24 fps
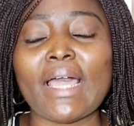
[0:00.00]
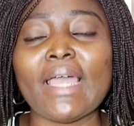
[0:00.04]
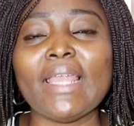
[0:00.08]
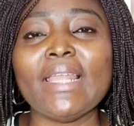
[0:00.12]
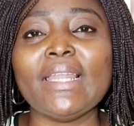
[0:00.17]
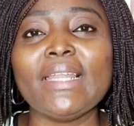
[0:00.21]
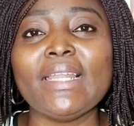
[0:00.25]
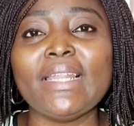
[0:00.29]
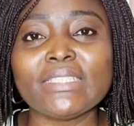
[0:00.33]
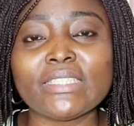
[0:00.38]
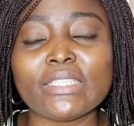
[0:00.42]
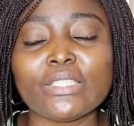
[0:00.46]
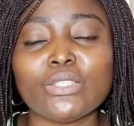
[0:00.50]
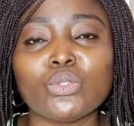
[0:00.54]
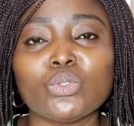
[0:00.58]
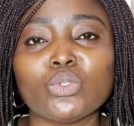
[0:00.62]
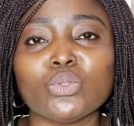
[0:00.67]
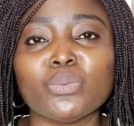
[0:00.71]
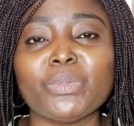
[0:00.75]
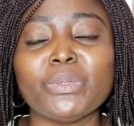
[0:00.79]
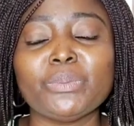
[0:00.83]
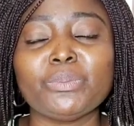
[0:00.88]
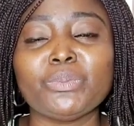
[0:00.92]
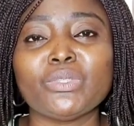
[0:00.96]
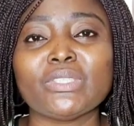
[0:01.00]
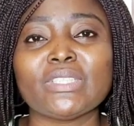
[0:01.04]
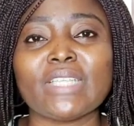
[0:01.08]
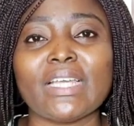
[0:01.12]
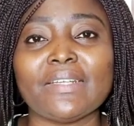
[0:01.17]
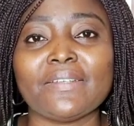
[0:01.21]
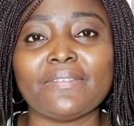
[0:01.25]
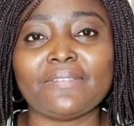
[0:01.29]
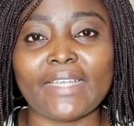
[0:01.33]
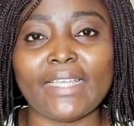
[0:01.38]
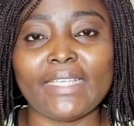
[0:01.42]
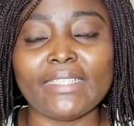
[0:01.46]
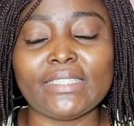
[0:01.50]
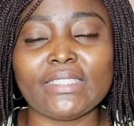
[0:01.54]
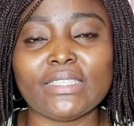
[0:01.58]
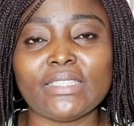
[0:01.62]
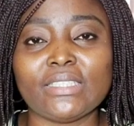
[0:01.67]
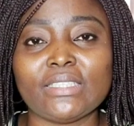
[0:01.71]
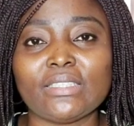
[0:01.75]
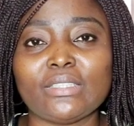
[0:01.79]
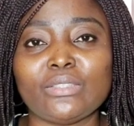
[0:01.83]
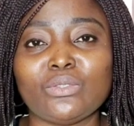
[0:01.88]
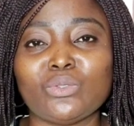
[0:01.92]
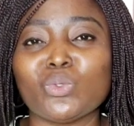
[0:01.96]
I listen to people's
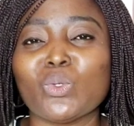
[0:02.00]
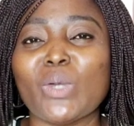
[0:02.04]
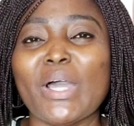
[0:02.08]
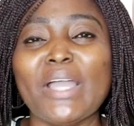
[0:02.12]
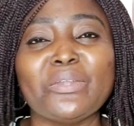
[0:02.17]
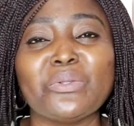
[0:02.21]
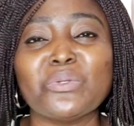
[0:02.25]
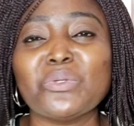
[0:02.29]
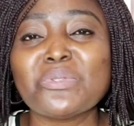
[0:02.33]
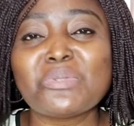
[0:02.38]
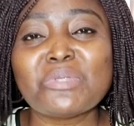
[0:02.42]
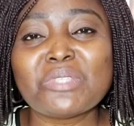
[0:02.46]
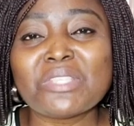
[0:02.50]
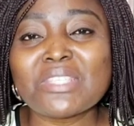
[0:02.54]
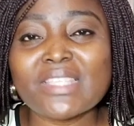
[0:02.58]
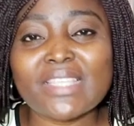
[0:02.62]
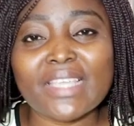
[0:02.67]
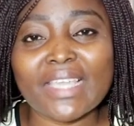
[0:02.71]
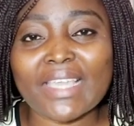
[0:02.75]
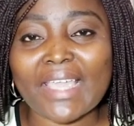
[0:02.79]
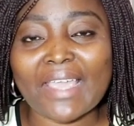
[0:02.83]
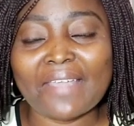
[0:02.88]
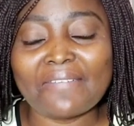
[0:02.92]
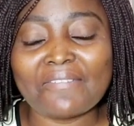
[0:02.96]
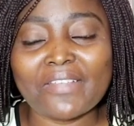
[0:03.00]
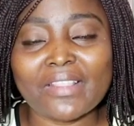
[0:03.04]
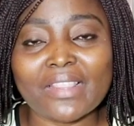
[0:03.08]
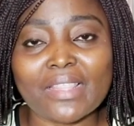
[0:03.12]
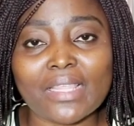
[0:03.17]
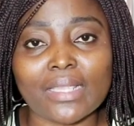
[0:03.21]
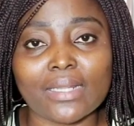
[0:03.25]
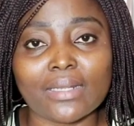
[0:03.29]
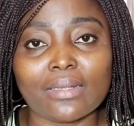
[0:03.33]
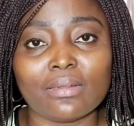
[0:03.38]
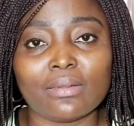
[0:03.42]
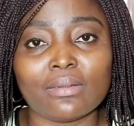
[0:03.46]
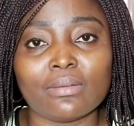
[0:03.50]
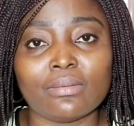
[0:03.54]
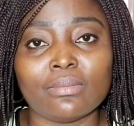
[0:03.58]
advices, though I don't take everything.